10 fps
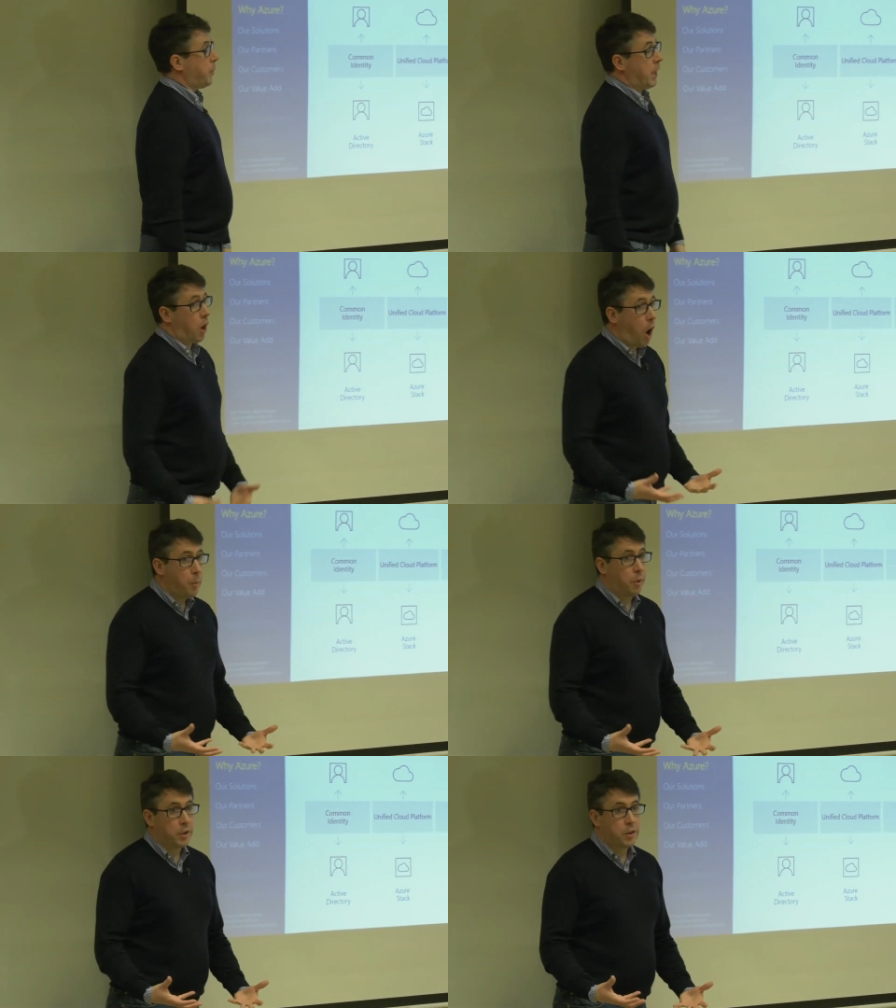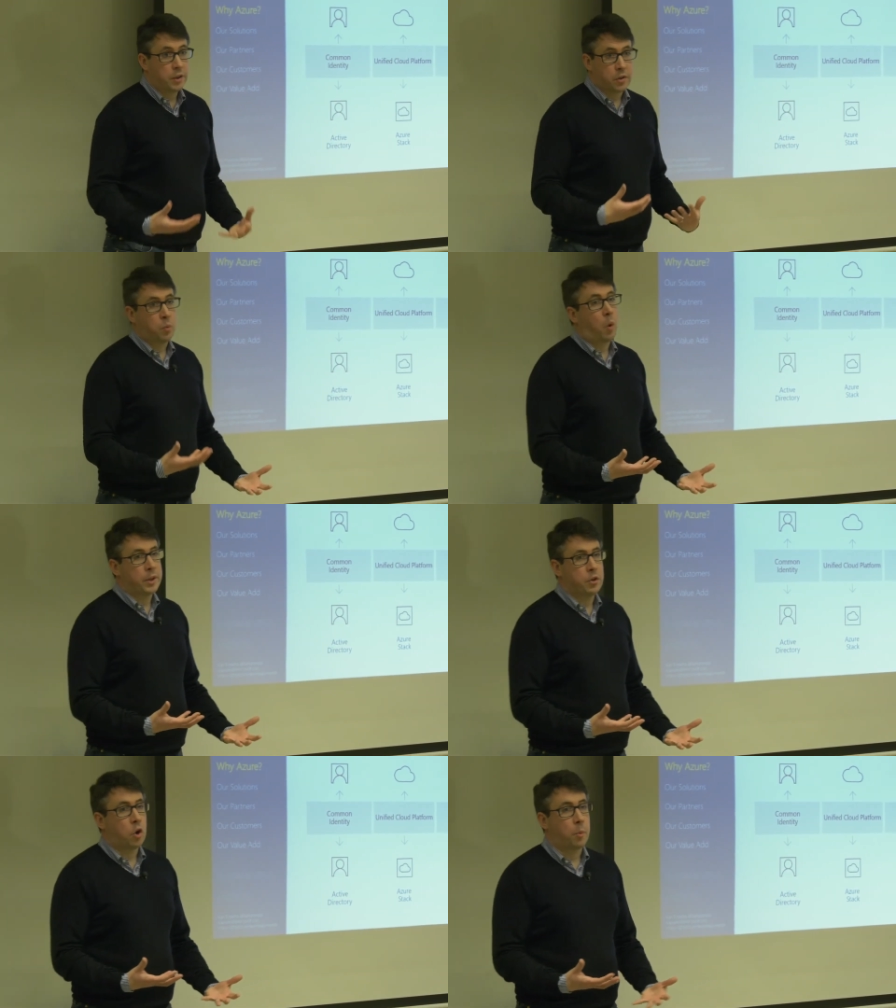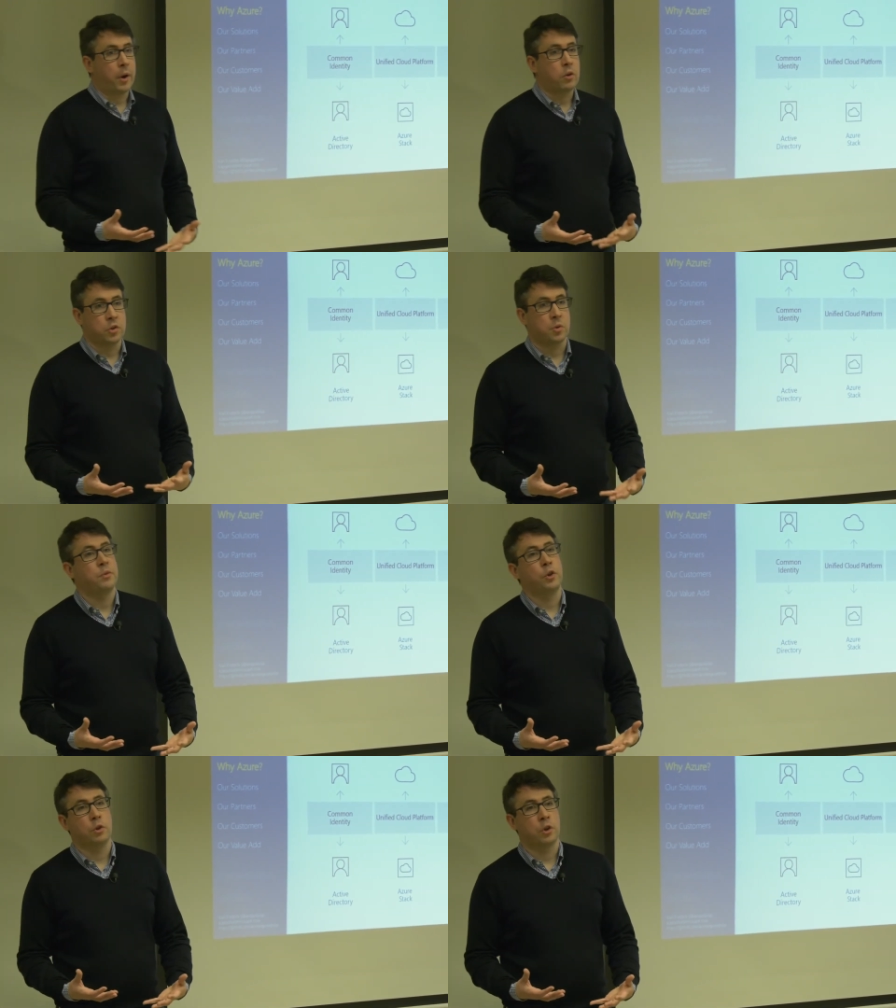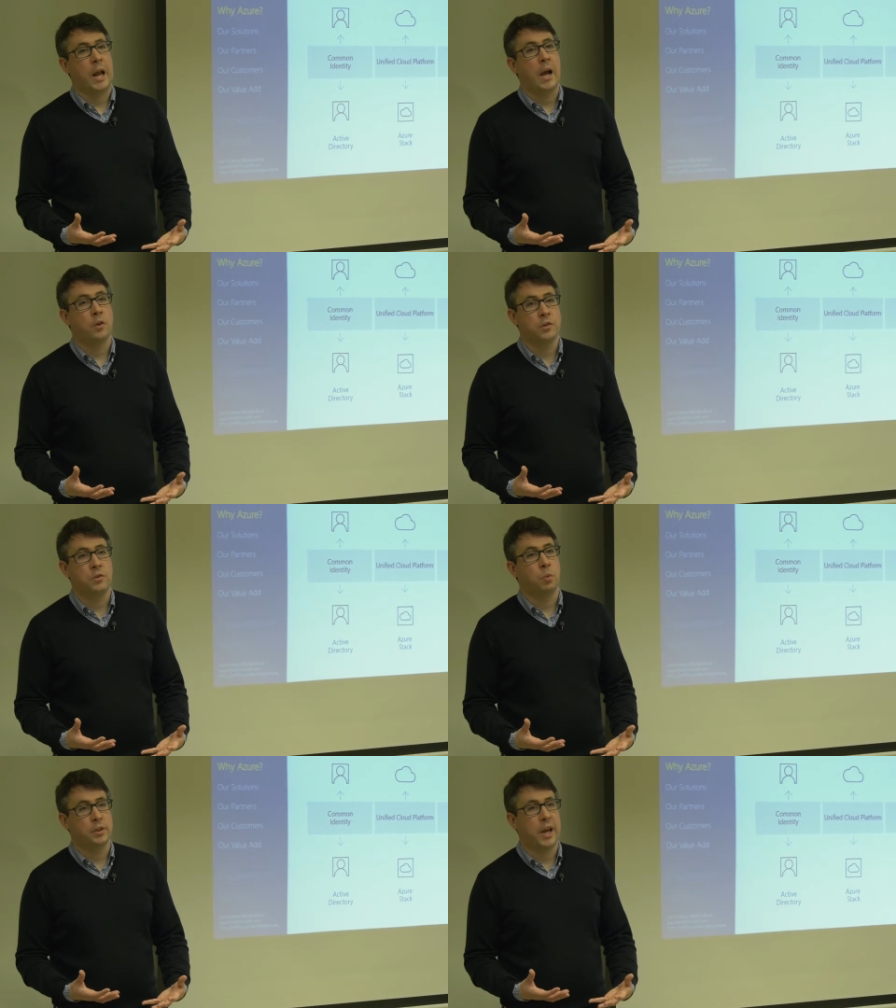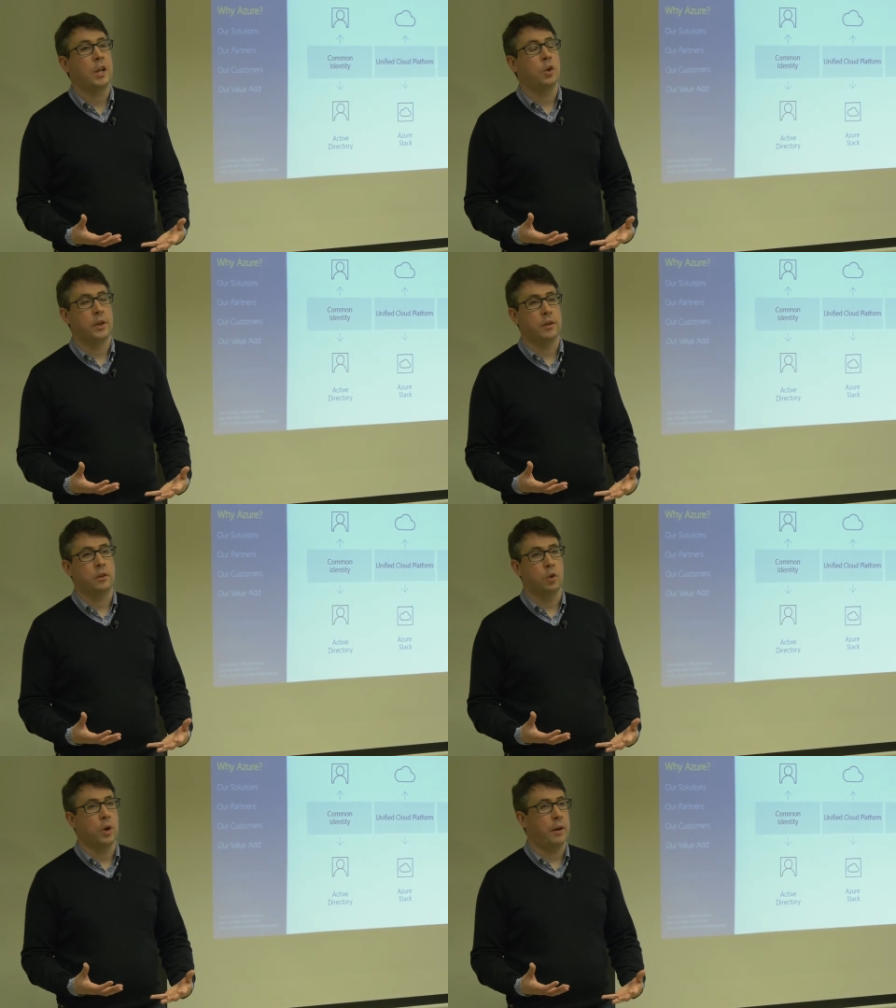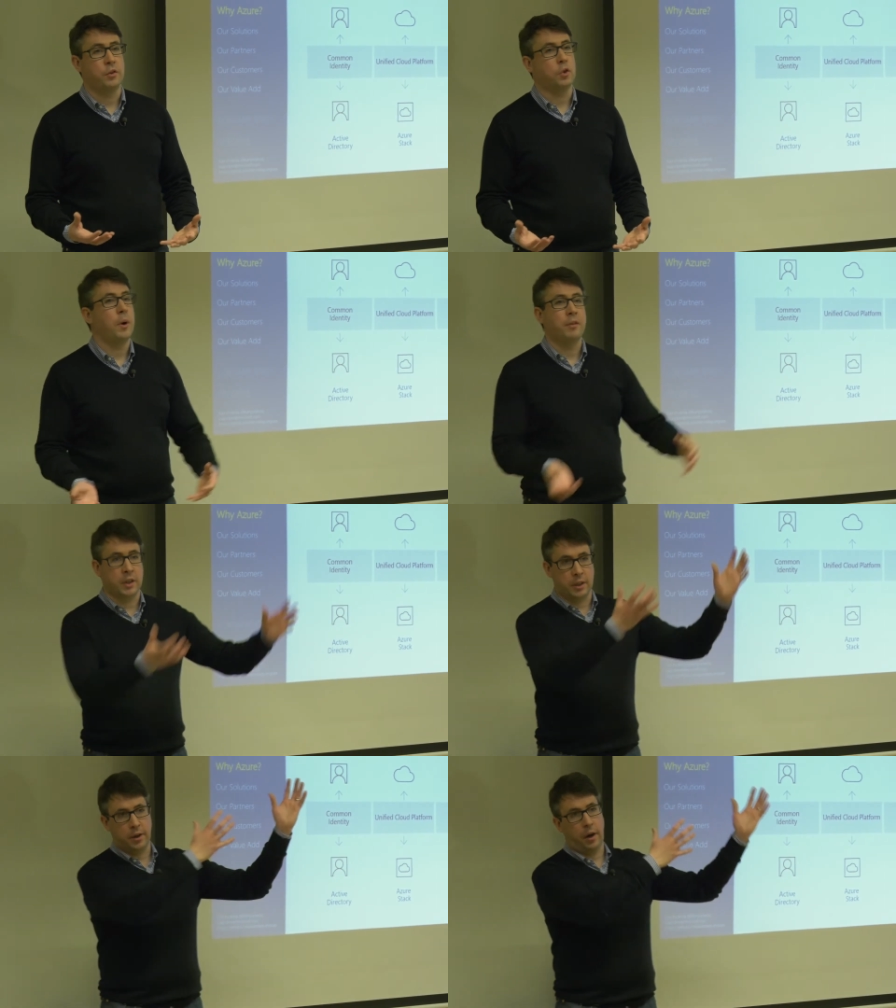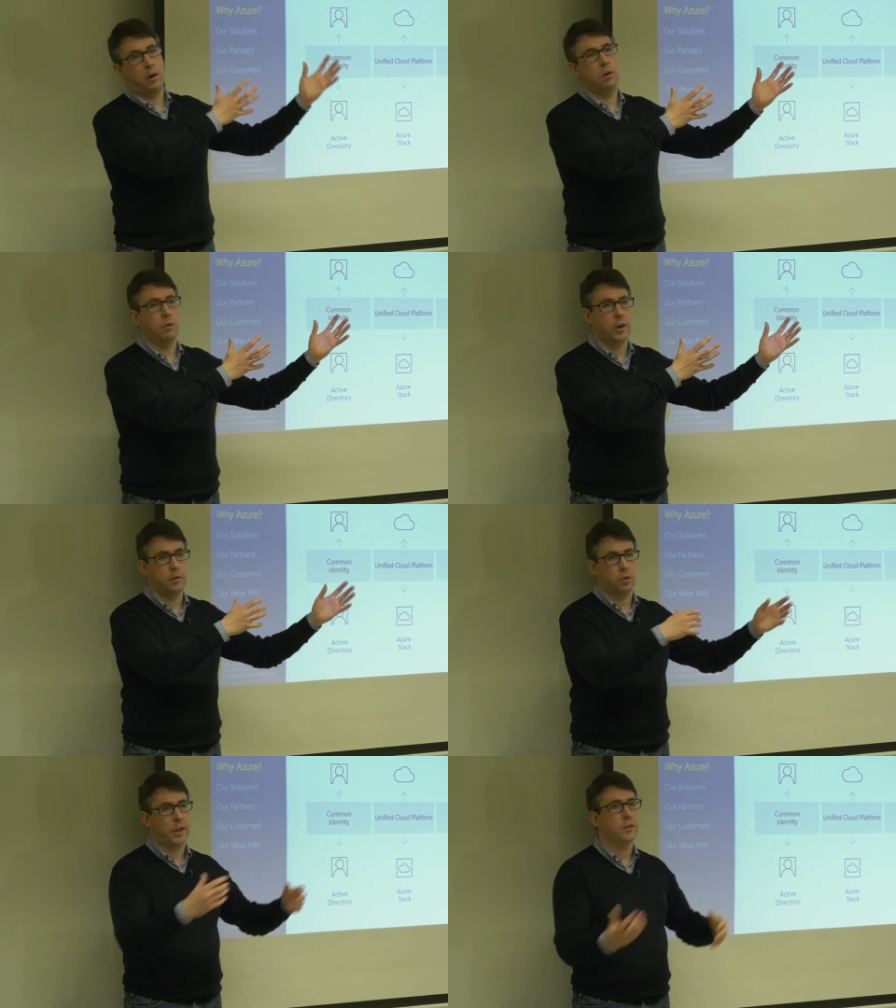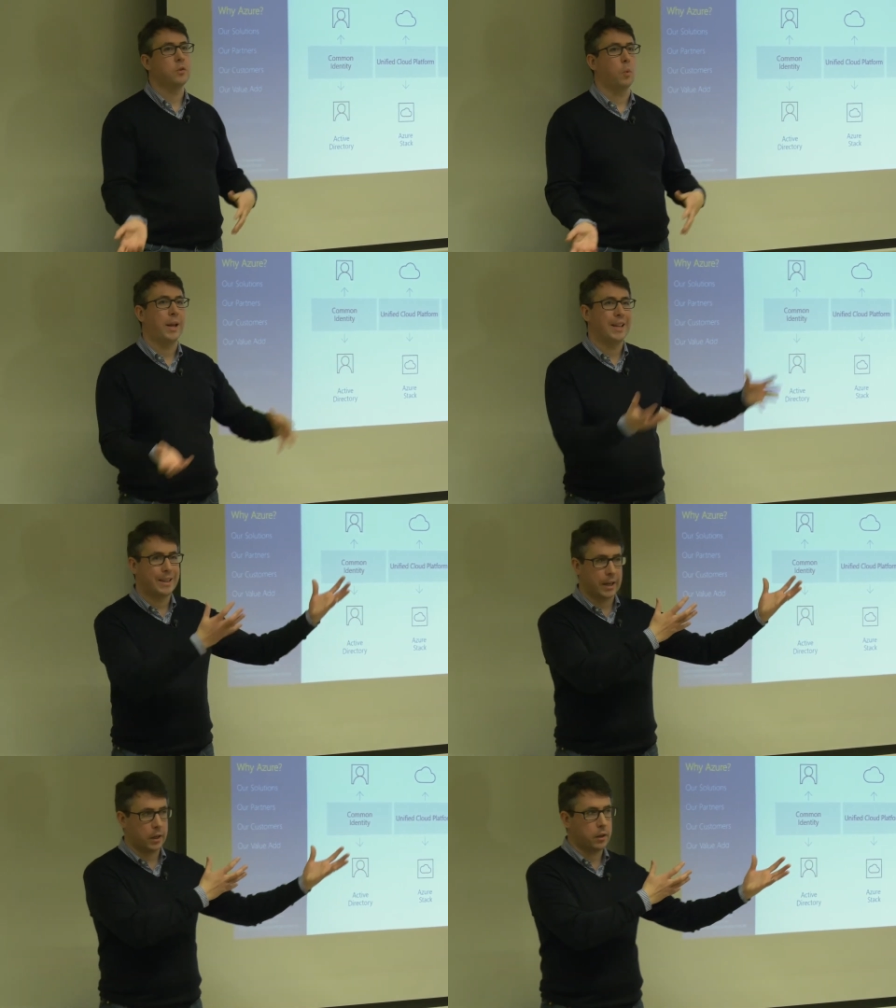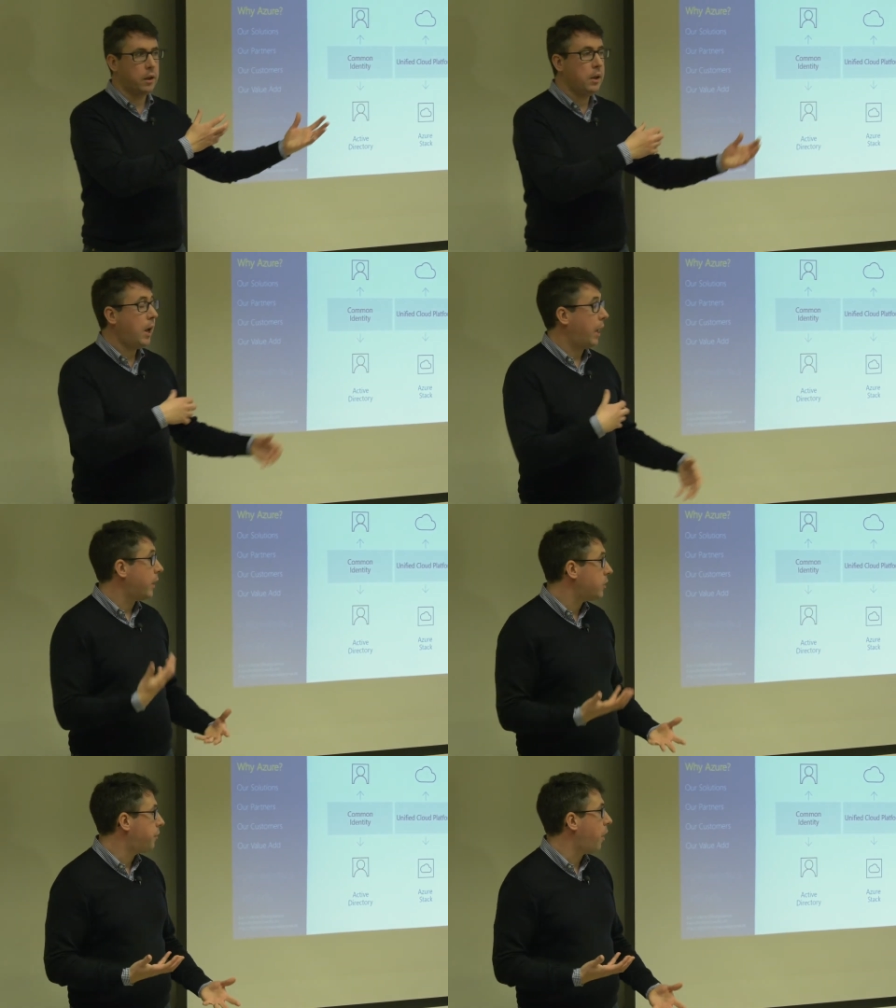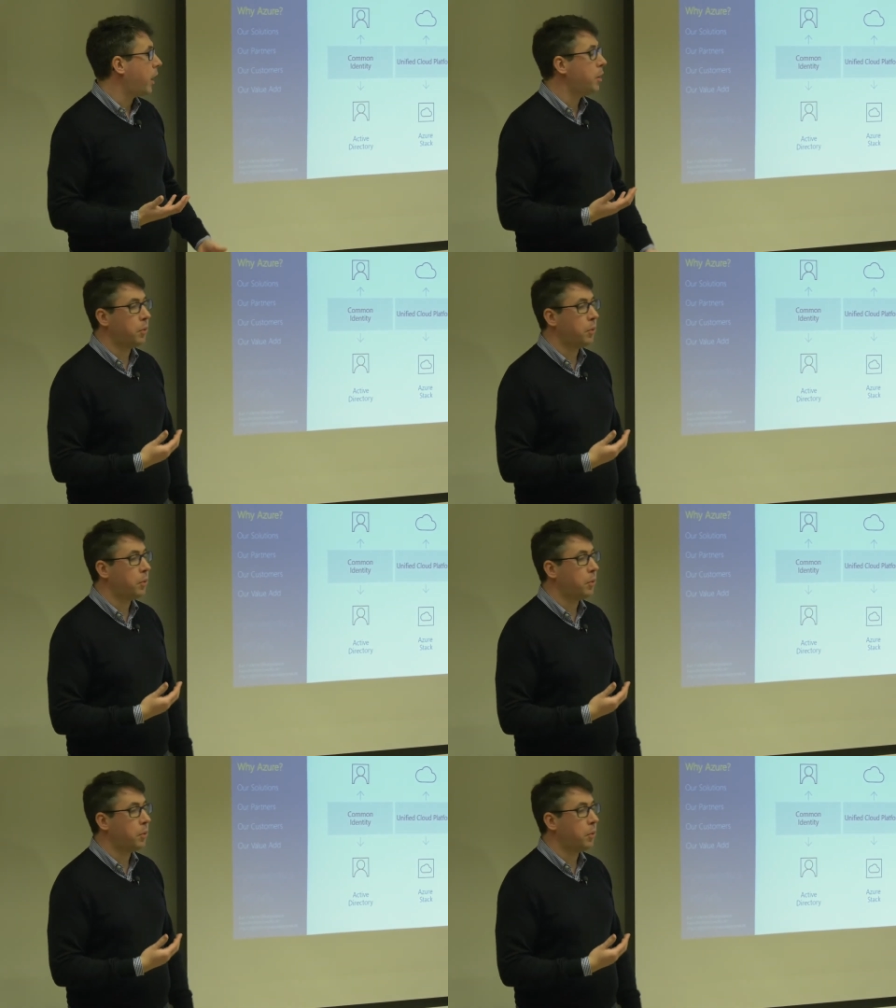being hybrid, this is what we talk about, because some of the other clouds will tell you that you have to do everything in there, right? Or that's the way they think. And that's fine,